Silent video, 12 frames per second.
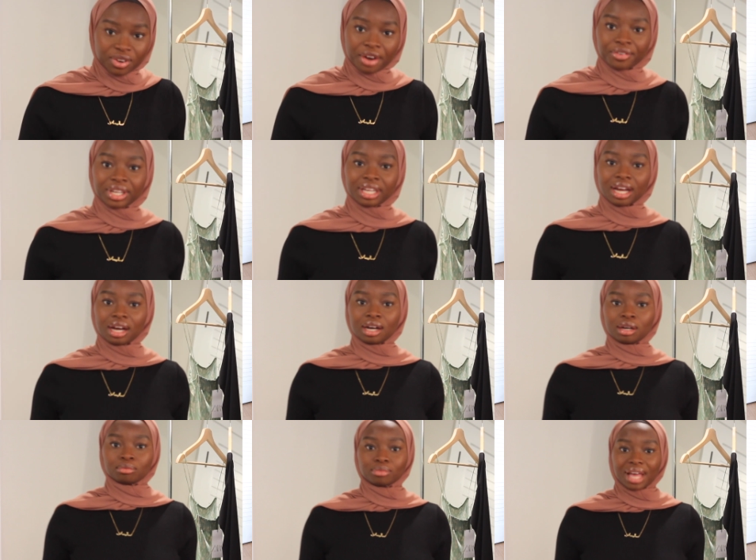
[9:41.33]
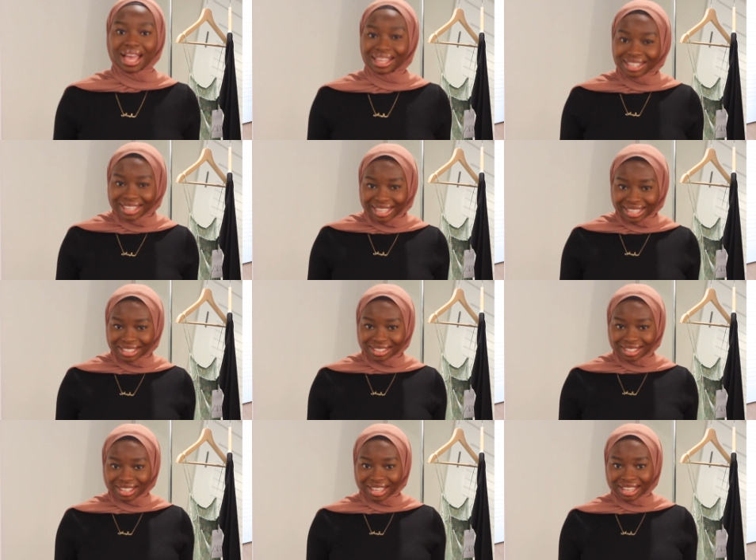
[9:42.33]
very um, elegant
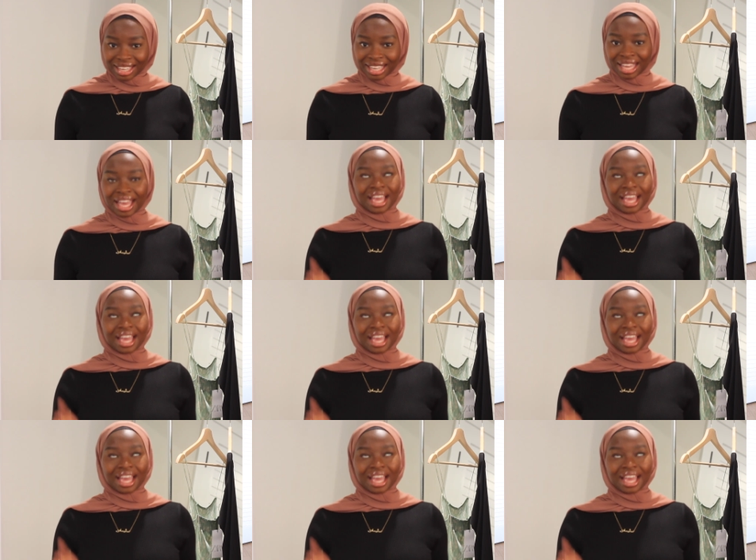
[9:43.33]
looking.